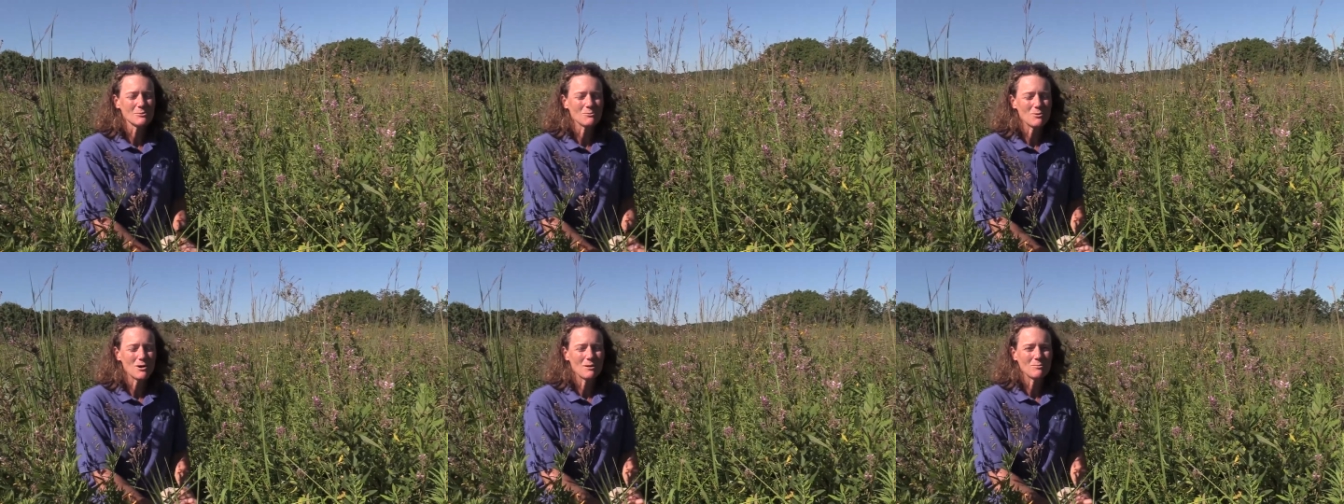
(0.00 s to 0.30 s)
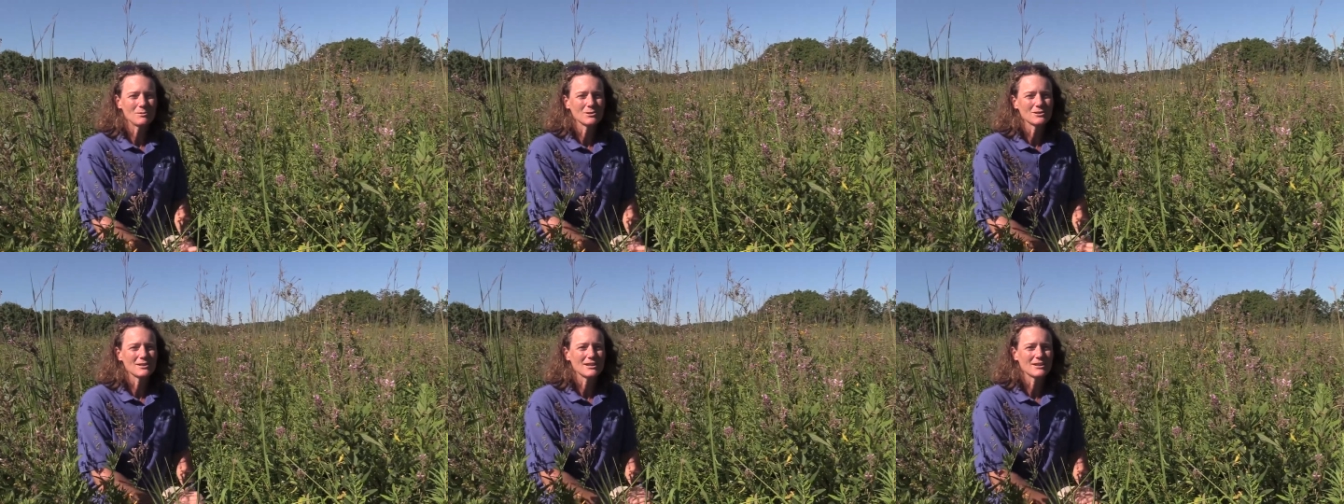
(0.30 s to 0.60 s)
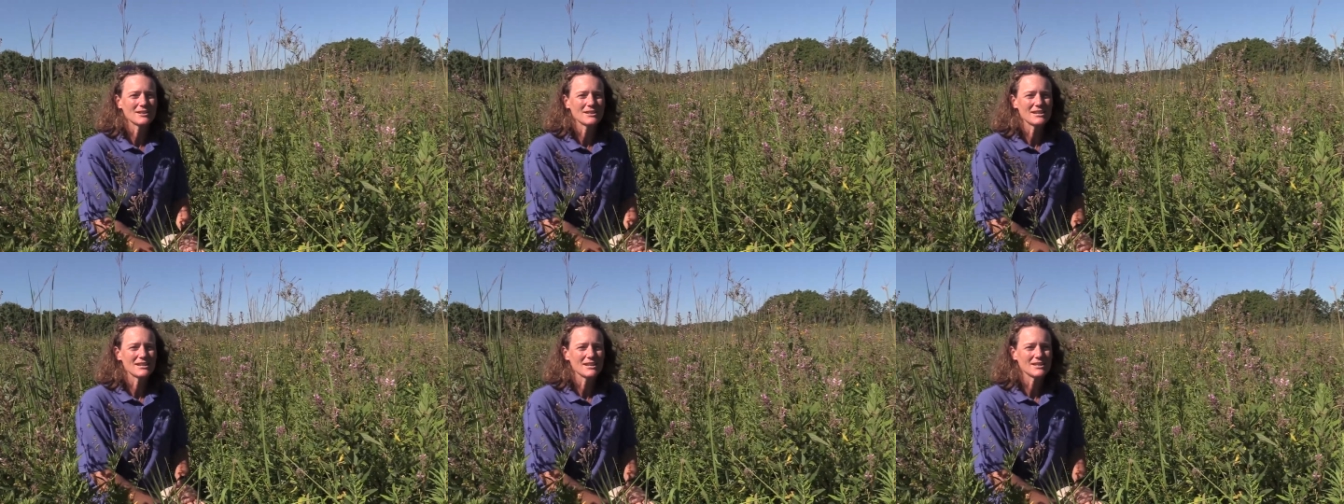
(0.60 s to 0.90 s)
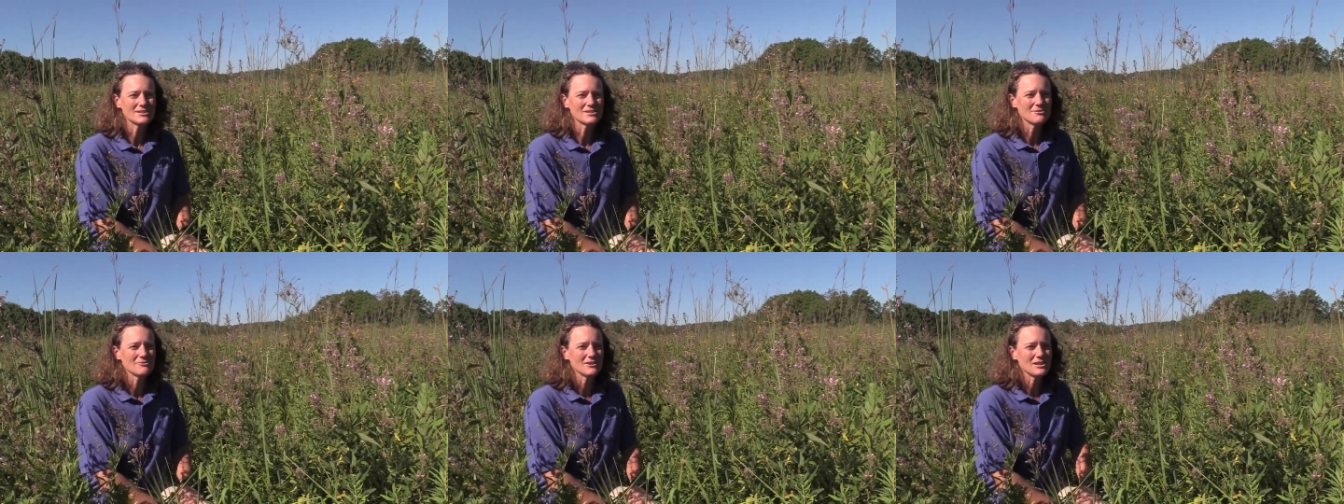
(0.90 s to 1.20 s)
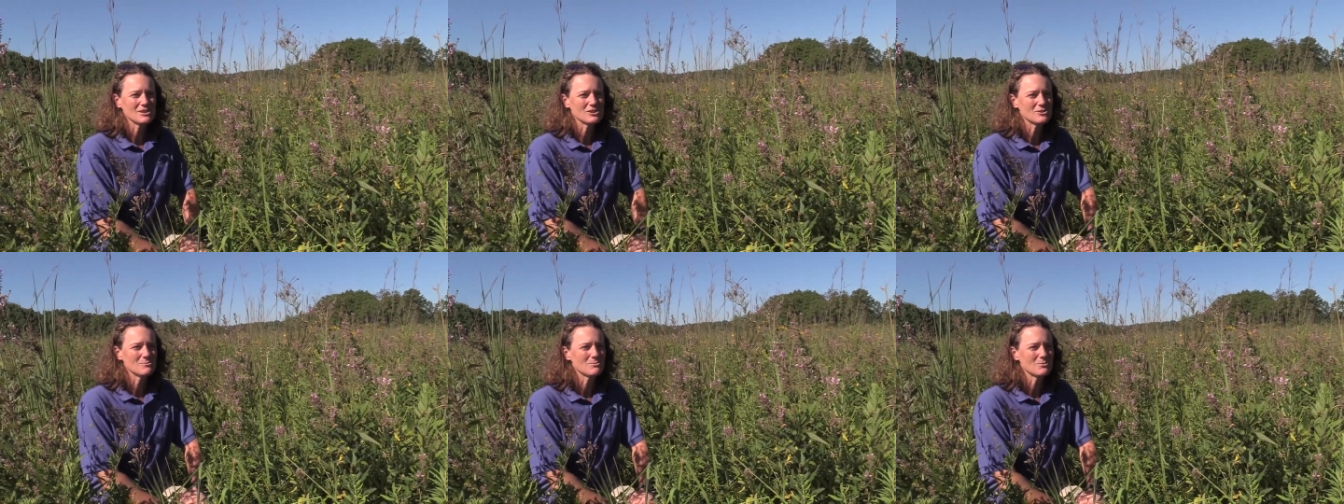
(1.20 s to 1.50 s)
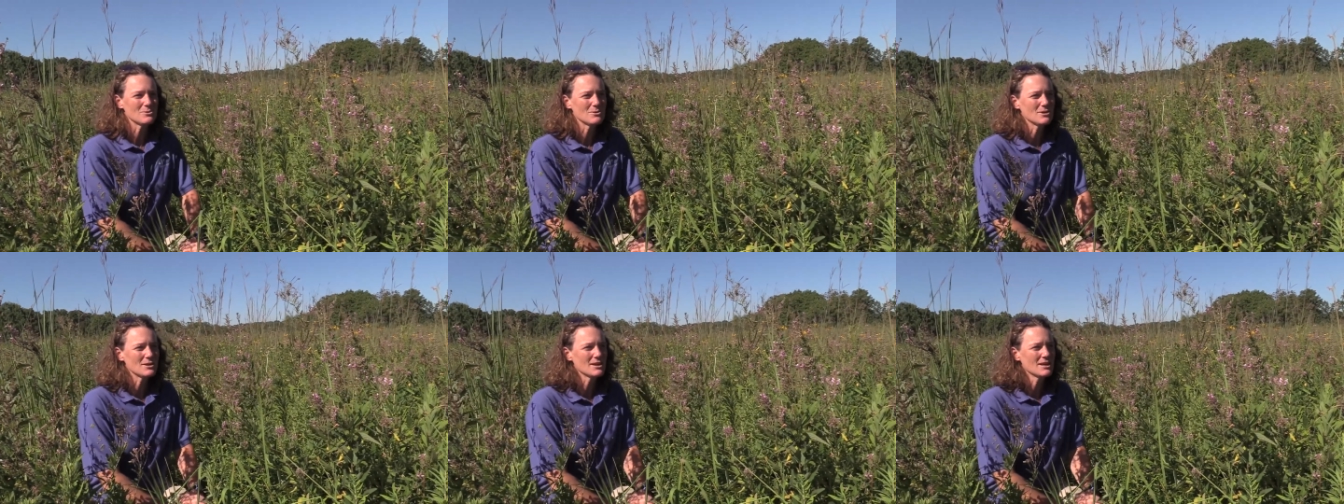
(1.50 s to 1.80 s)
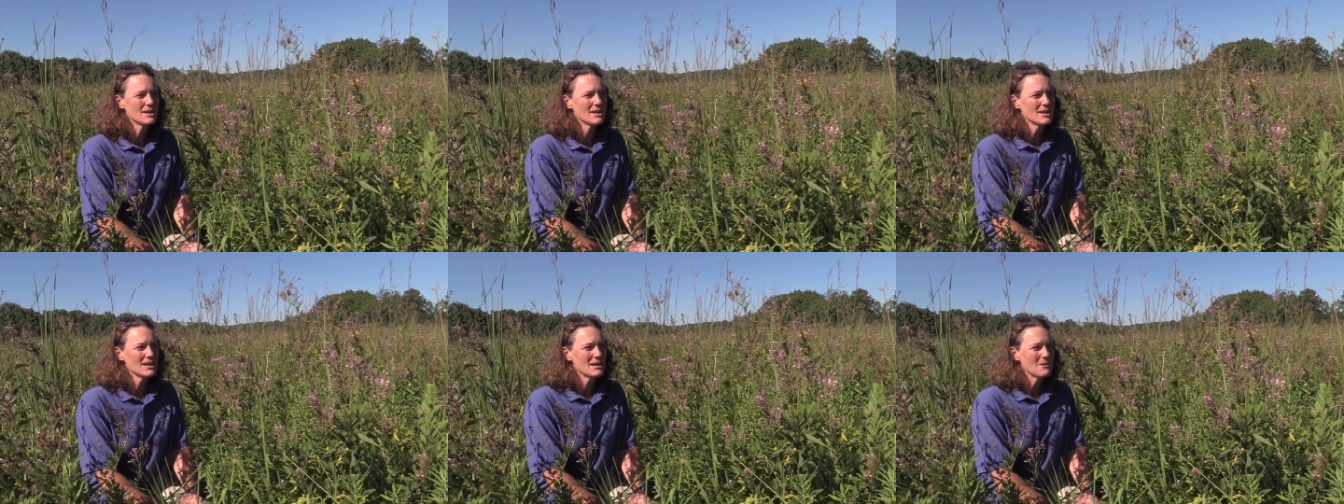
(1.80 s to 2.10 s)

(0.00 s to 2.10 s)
the Wapello County Conservation Board.